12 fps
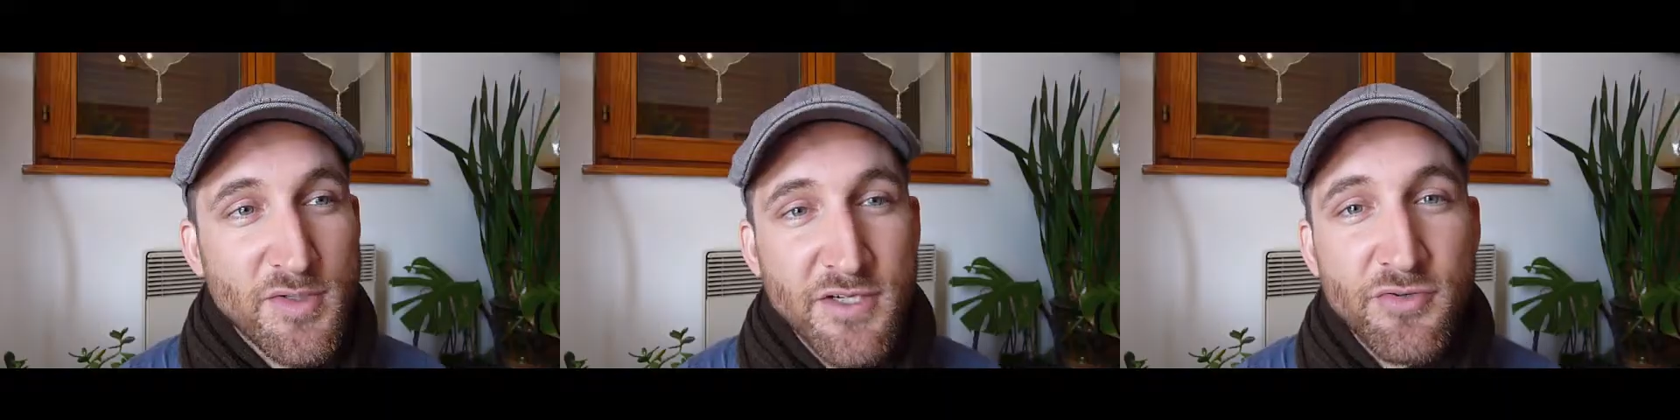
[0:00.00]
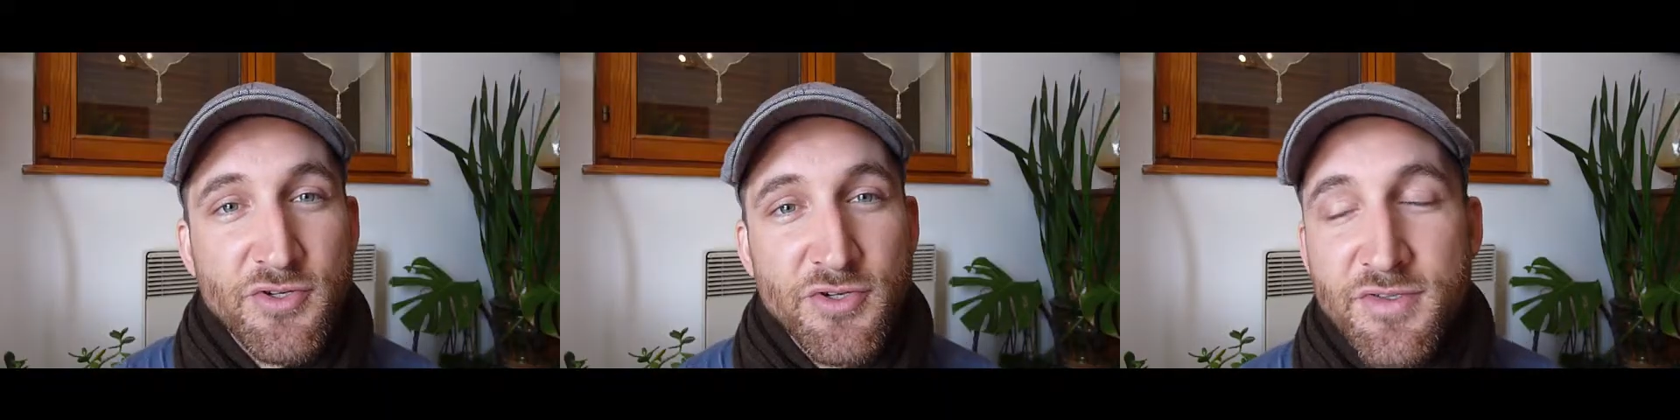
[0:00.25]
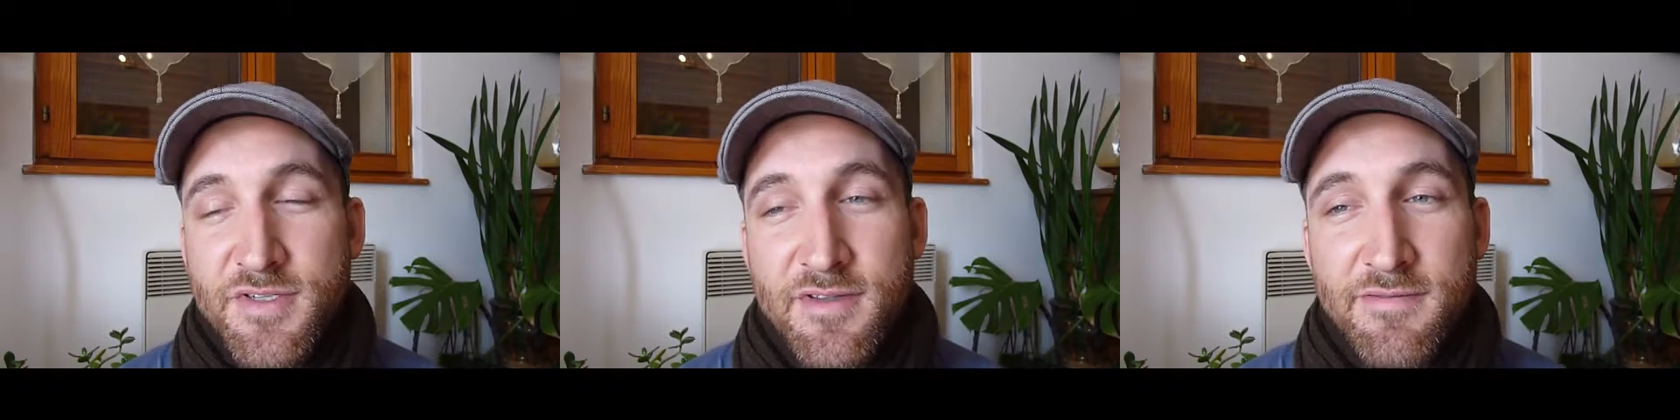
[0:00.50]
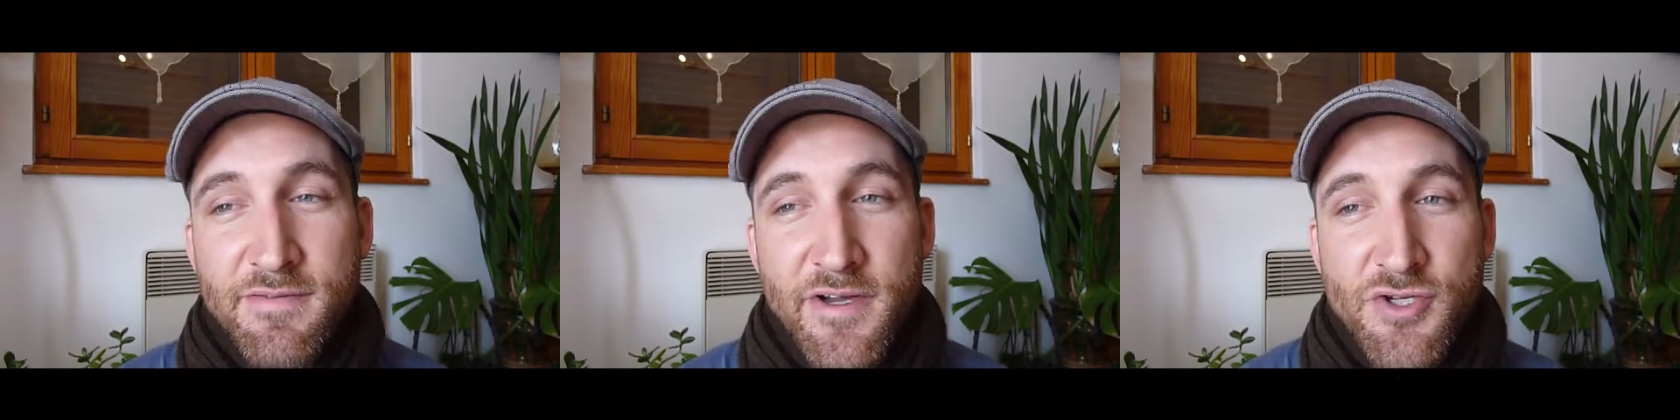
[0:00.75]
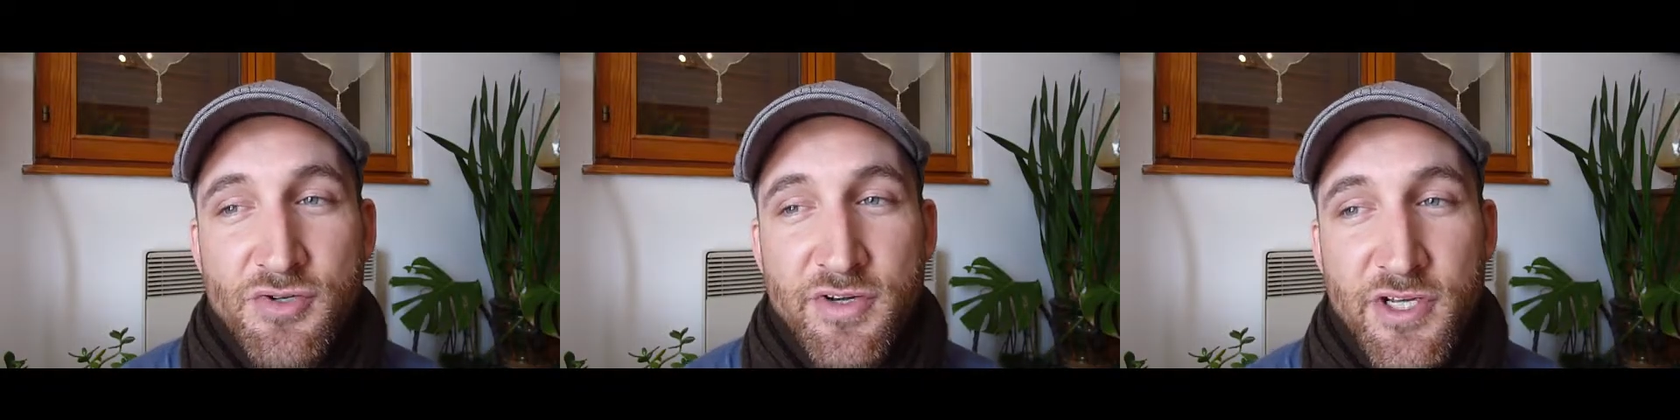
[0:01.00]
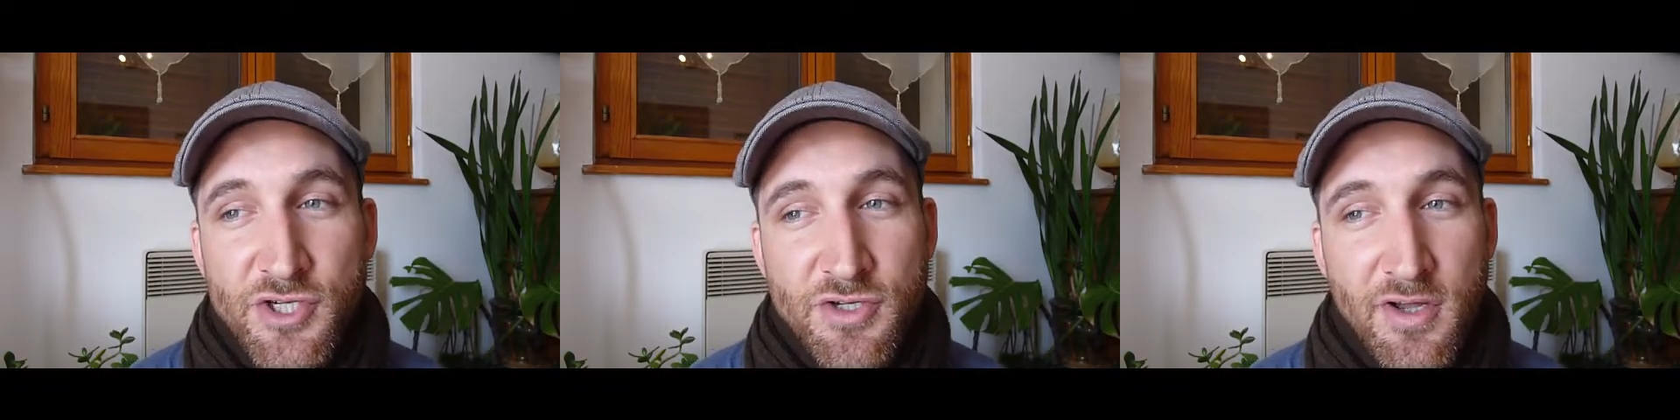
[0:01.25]
I was introduced to the French
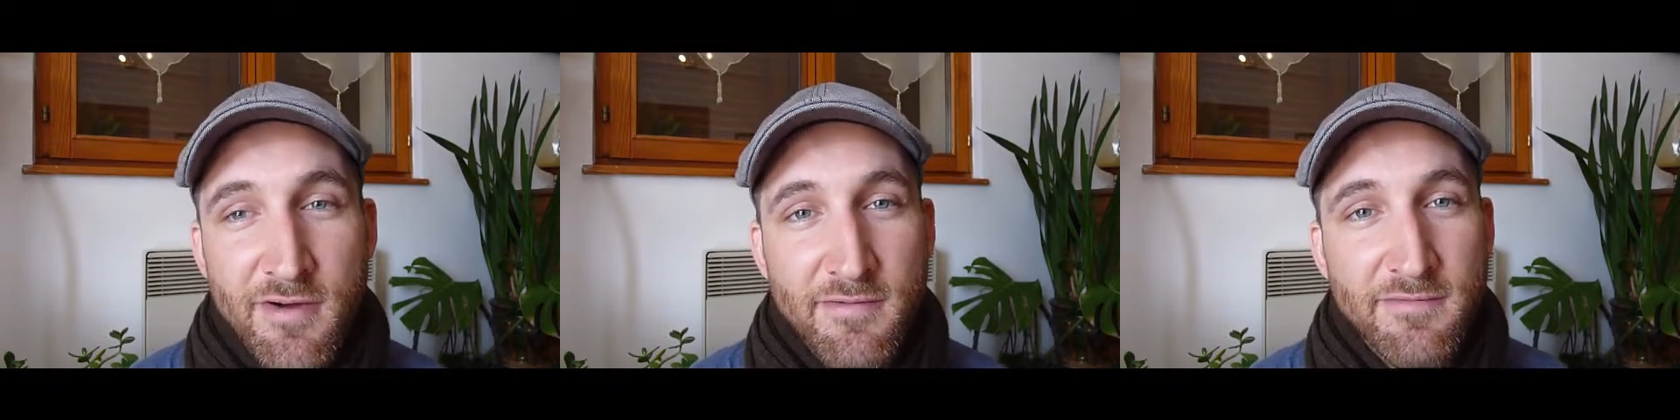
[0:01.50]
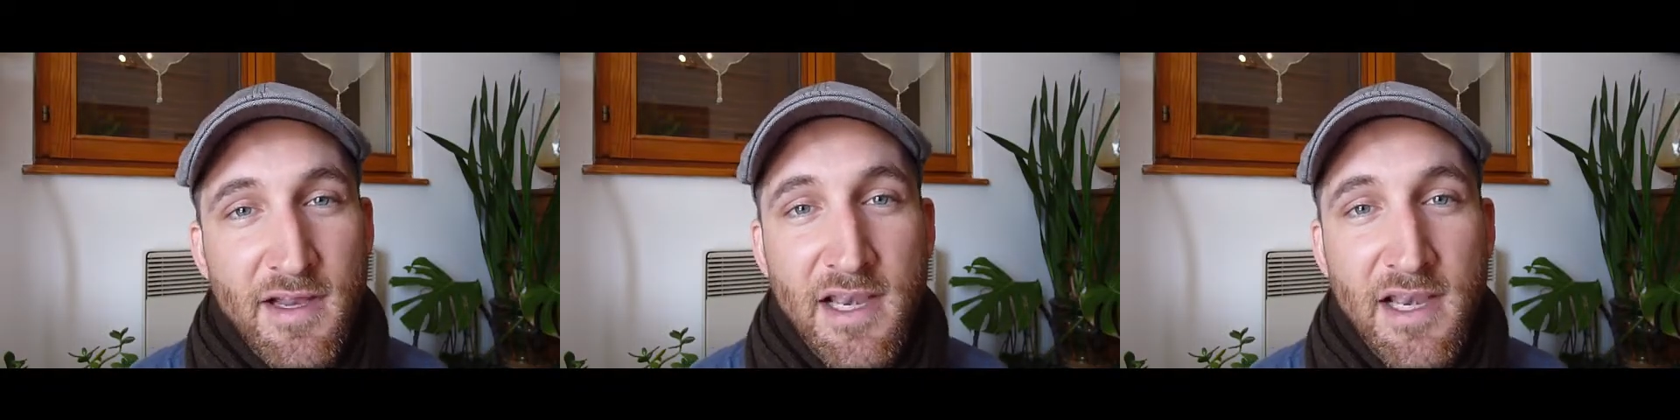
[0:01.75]
tradition of